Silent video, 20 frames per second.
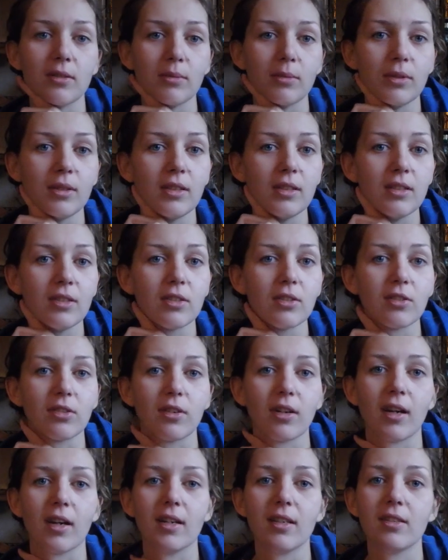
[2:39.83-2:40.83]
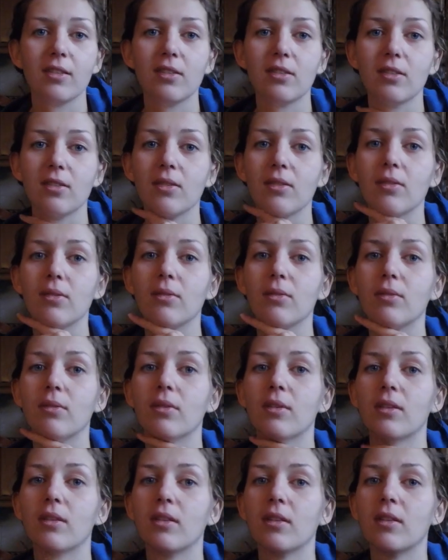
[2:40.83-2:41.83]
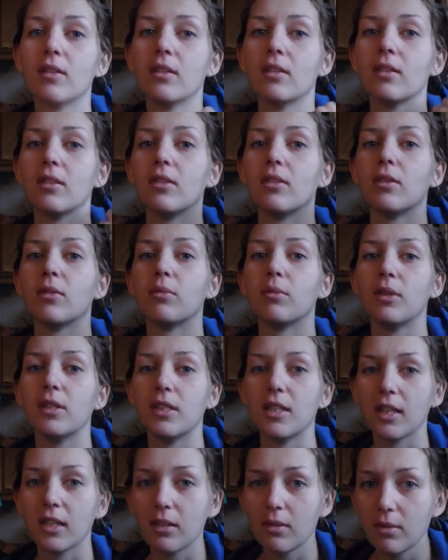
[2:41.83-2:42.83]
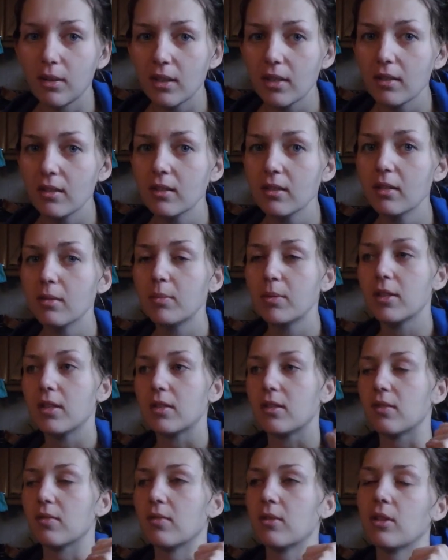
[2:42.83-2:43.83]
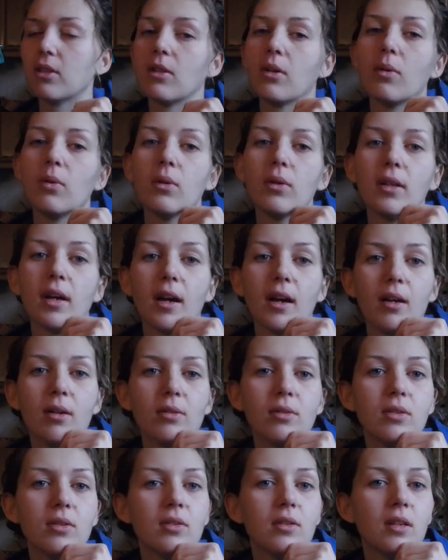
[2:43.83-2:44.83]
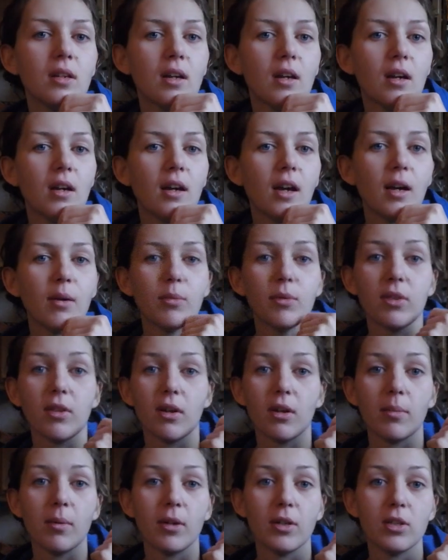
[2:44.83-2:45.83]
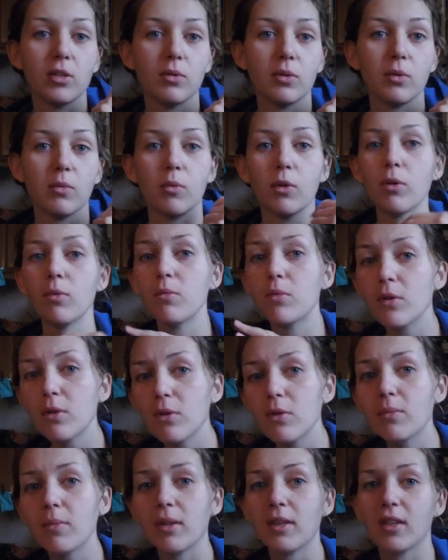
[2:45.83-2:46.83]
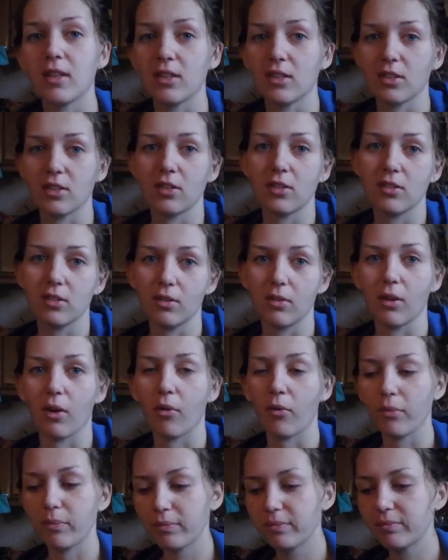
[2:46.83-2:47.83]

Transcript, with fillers: We tried to, you know, redecorate a little bit, it's a very old house, and we thought about doing one room and then just, you know,